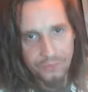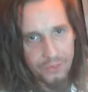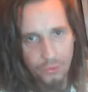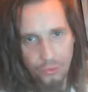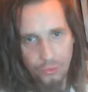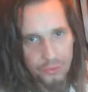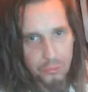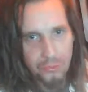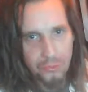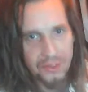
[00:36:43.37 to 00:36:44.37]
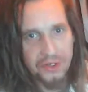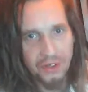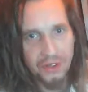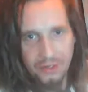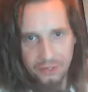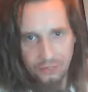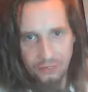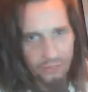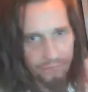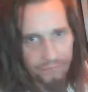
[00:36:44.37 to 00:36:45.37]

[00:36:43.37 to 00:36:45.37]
you're going to appreciate this life